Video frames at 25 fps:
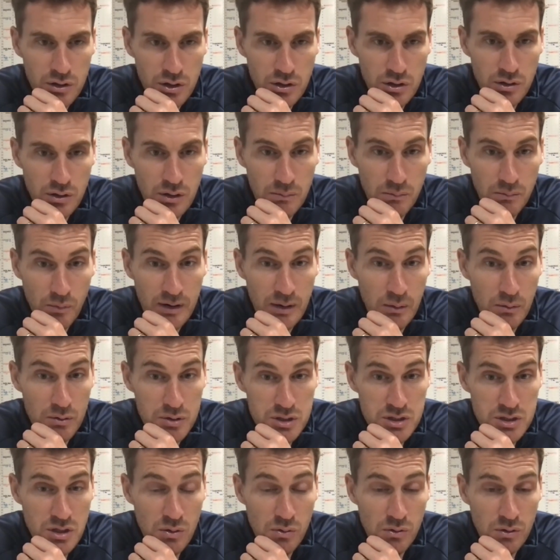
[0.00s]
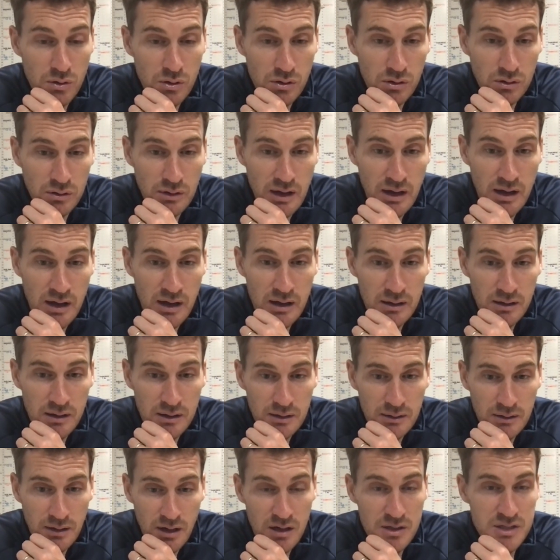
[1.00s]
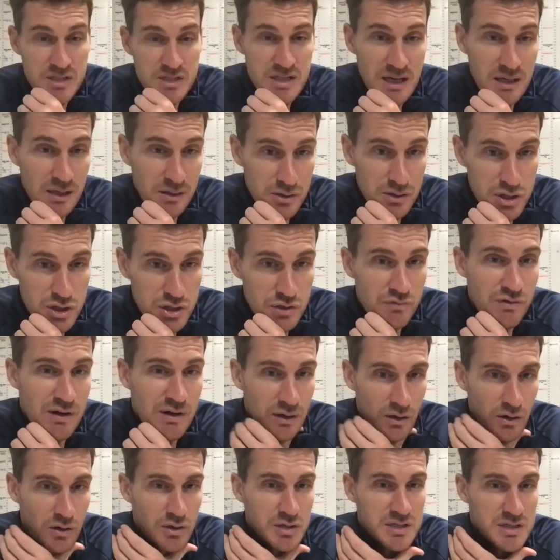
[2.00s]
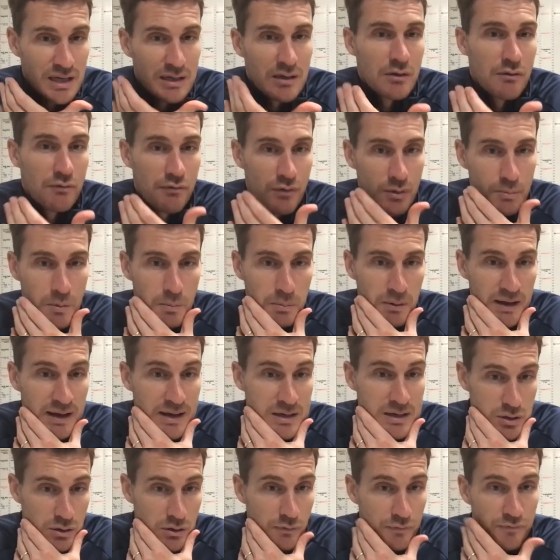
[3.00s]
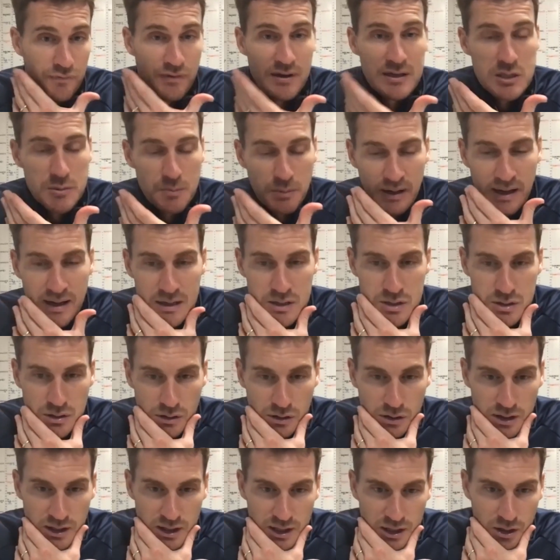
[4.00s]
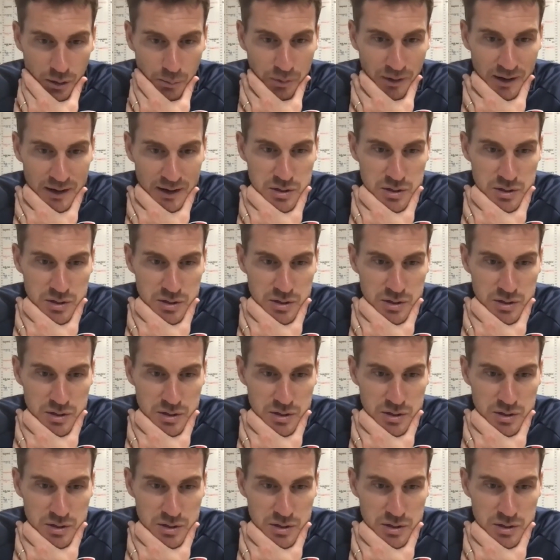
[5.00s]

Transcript: unit when it was so called our our second string or second group of players or fringe players or or players